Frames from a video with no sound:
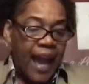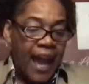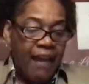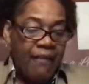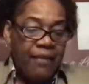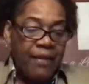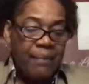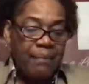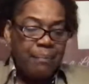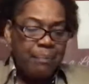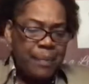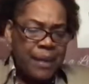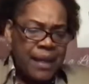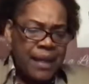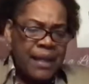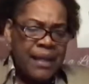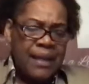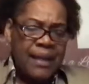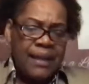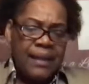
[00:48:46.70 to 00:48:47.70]
having
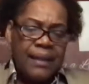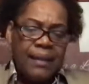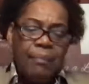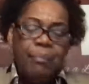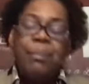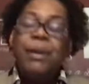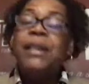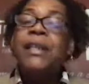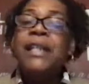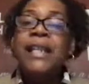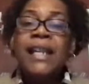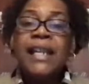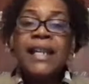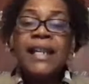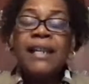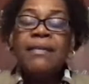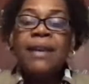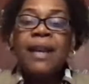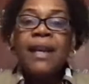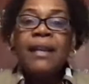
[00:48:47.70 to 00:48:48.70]
many
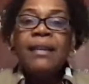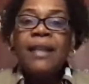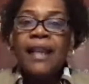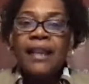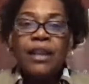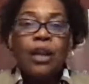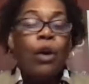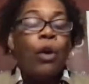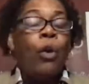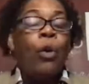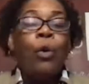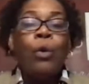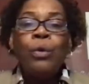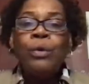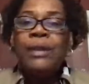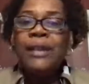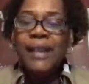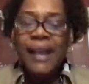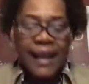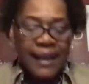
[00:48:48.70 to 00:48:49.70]
believe that the
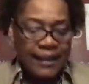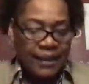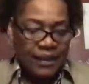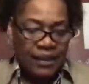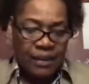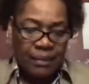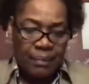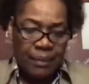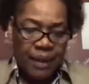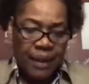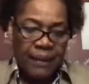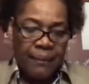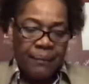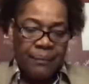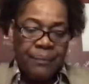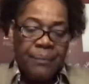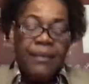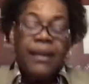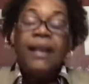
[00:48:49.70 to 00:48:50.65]
Old Testament,